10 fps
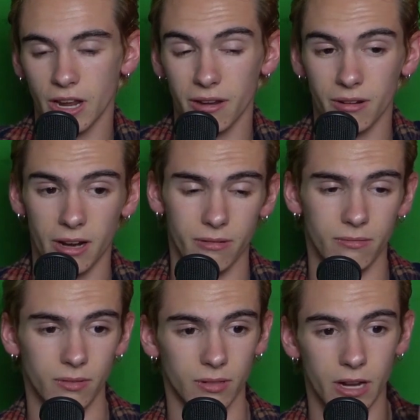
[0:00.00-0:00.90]
and I
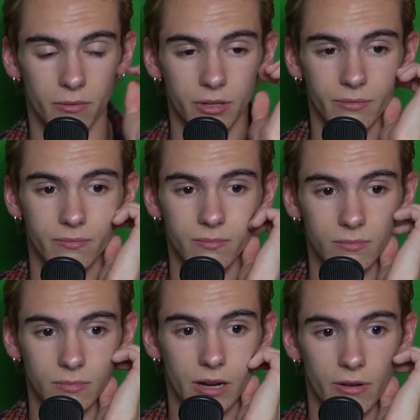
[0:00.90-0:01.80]

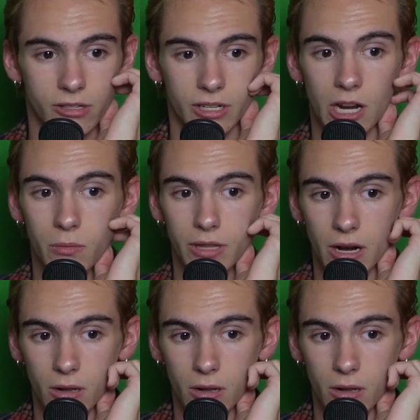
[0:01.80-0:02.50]
resonated with that